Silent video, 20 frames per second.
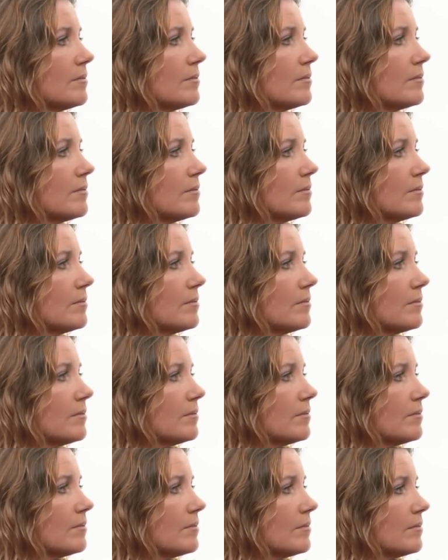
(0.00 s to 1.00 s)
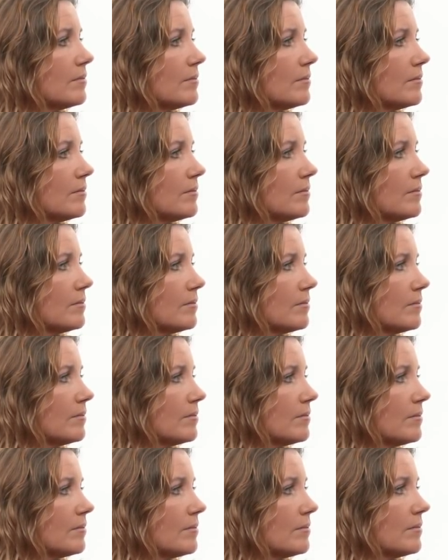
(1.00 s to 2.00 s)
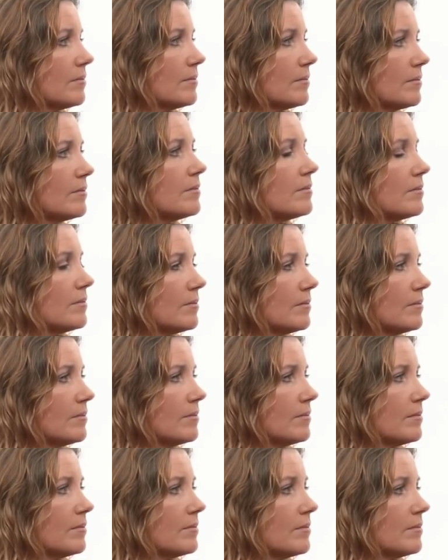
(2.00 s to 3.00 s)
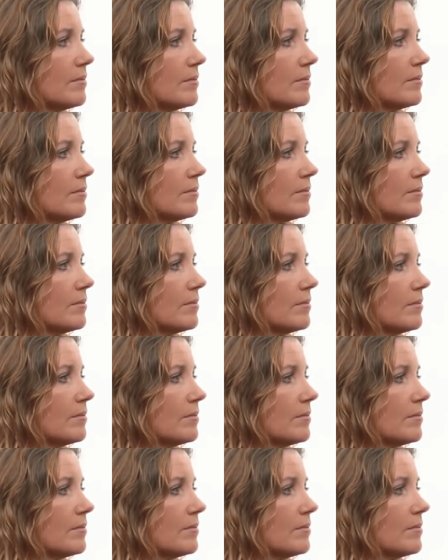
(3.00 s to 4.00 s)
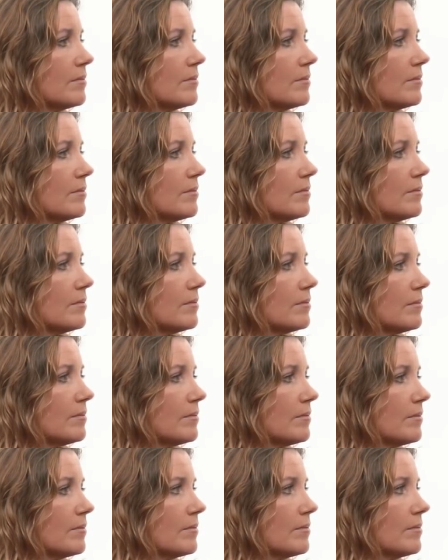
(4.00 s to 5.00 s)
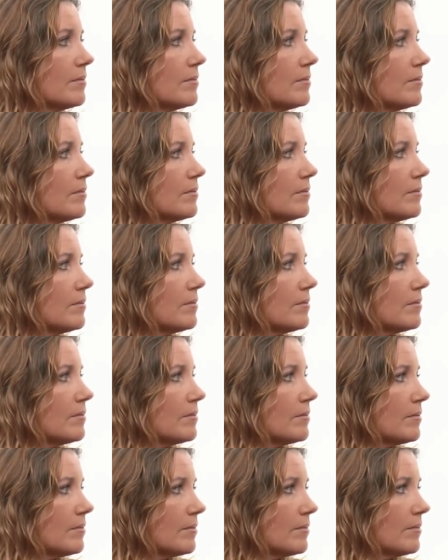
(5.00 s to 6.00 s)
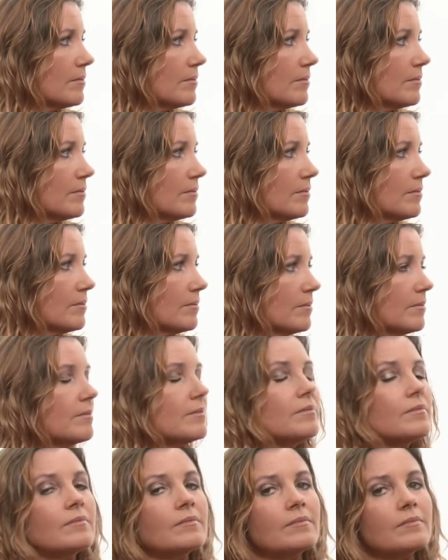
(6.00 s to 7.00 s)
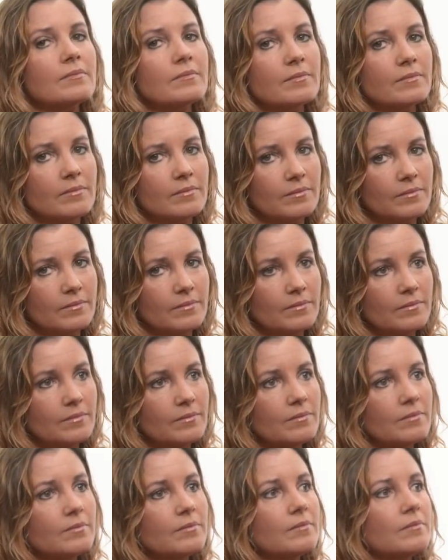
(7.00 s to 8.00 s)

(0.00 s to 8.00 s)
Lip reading: The person shown says nothing.